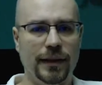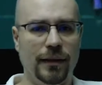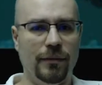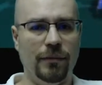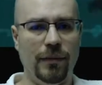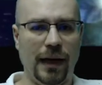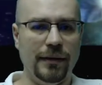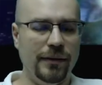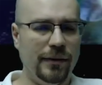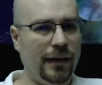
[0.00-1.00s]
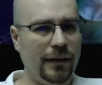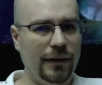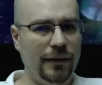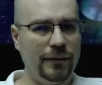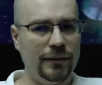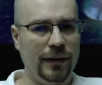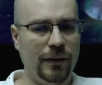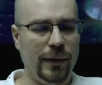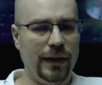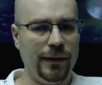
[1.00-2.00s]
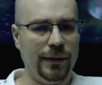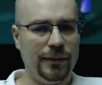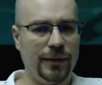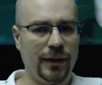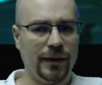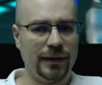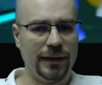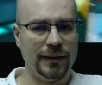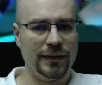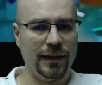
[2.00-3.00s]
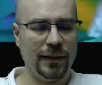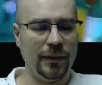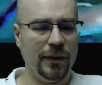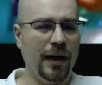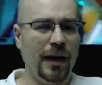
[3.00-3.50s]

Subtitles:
I do not own a Wii U currently, so